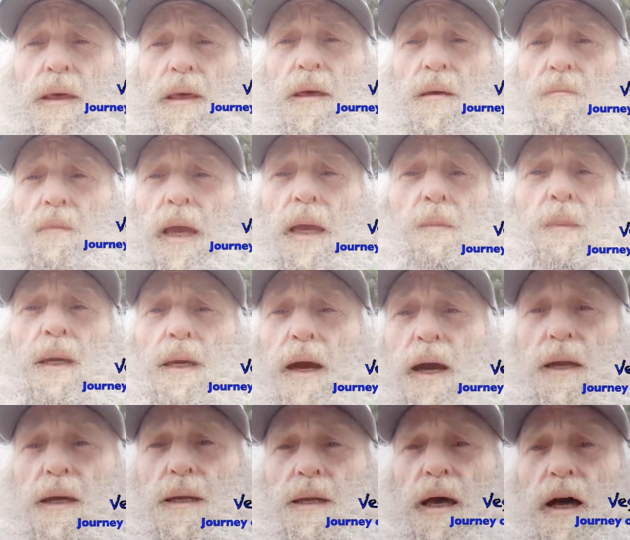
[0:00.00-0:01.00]
Maybe
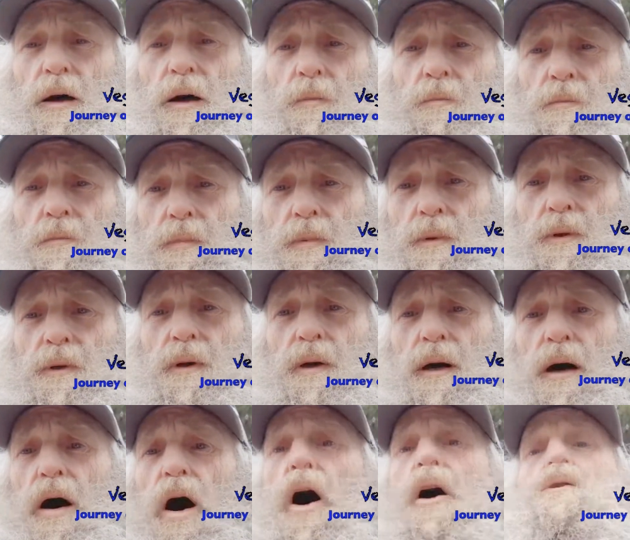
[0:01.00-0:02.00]
I can help
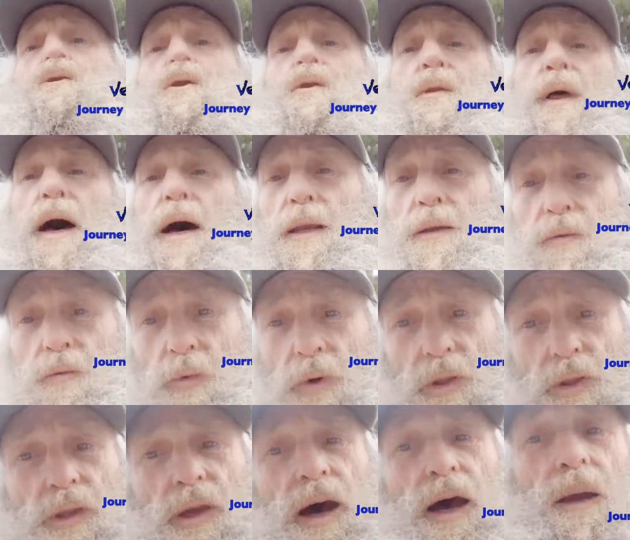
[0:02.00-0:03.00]
alter that
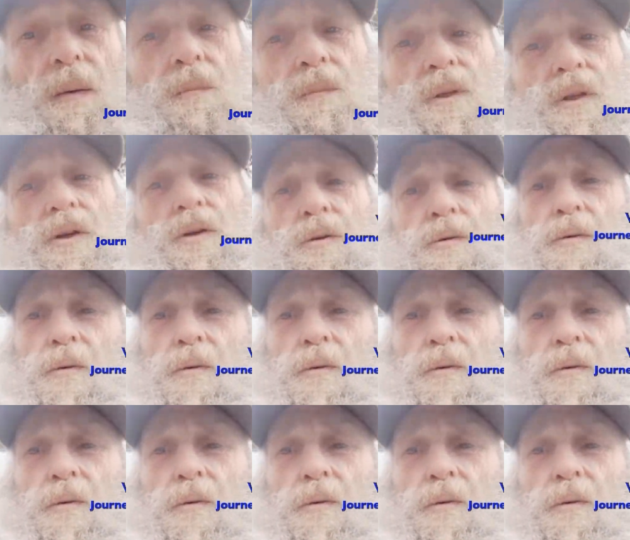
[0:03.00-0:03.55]
with time too.